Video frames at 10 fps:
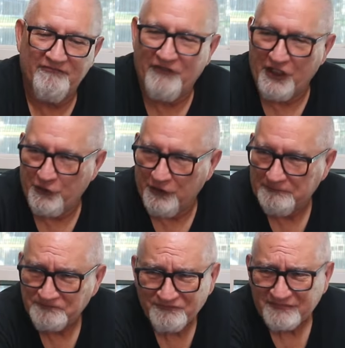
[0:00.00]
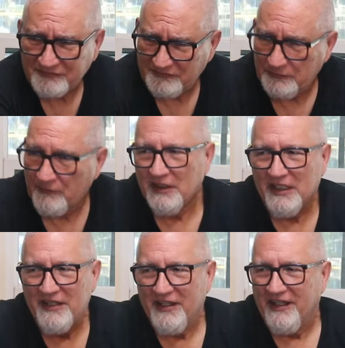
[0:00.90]
Farshore.
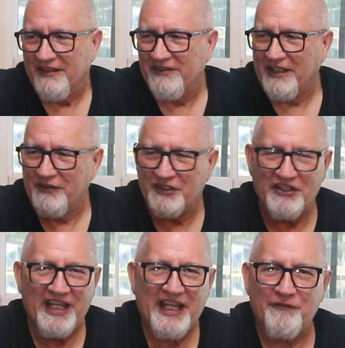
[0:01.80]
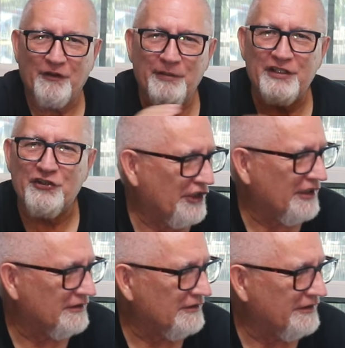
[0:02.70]
Now this they had Forbidden
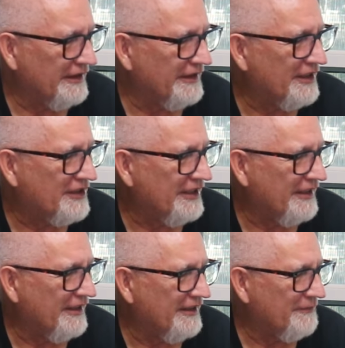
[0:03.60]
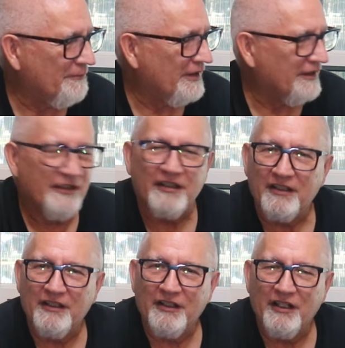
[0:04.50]
Jungle. Uh, it's a,
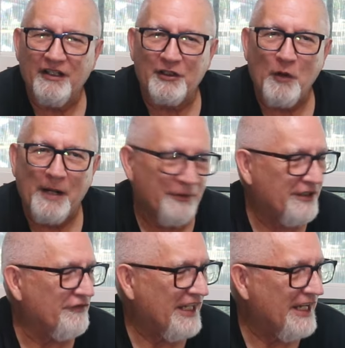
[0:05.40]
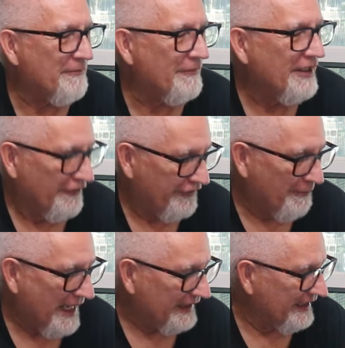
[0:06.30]
a, cooperative game
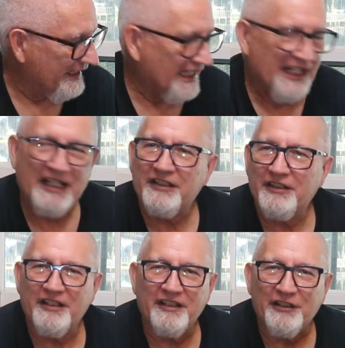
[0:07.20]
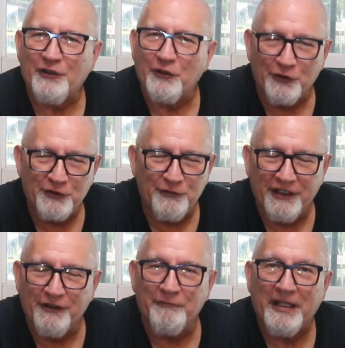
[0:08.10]
from Matt Leacock, the you know of course
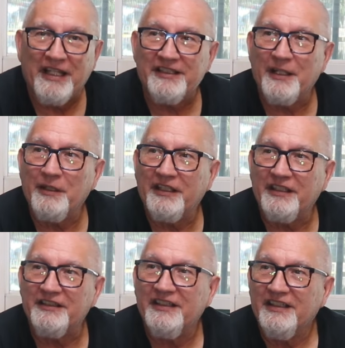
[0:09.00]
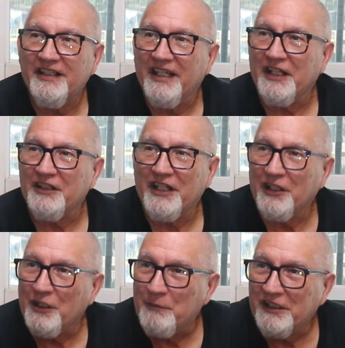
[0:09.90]
creator of Pandemic and and
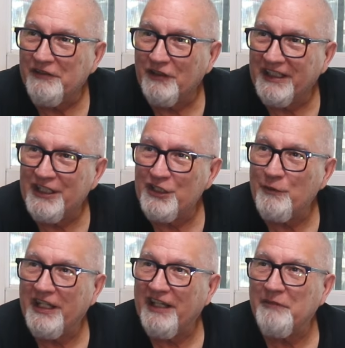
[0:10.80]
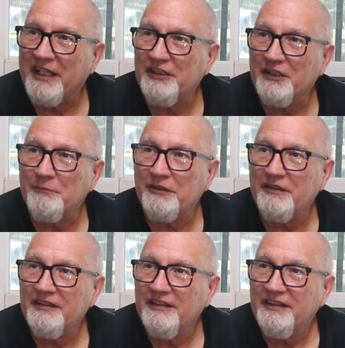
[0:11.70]
Era Medieval Age. We have by him and all
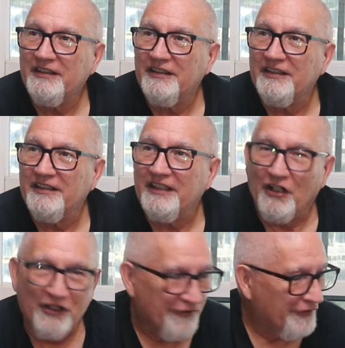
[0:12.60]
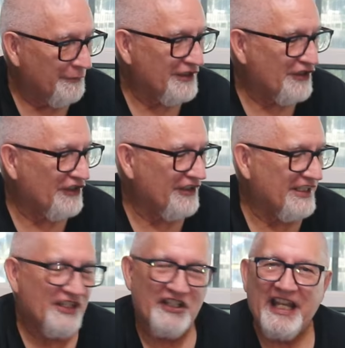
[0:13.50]
the Forbiddens. Yeah, all the Forbidden
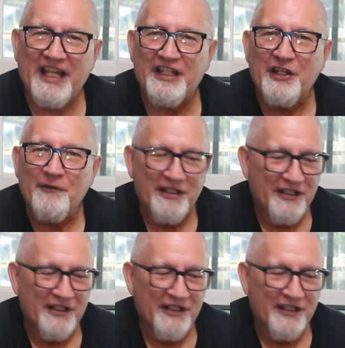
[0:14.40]
series and.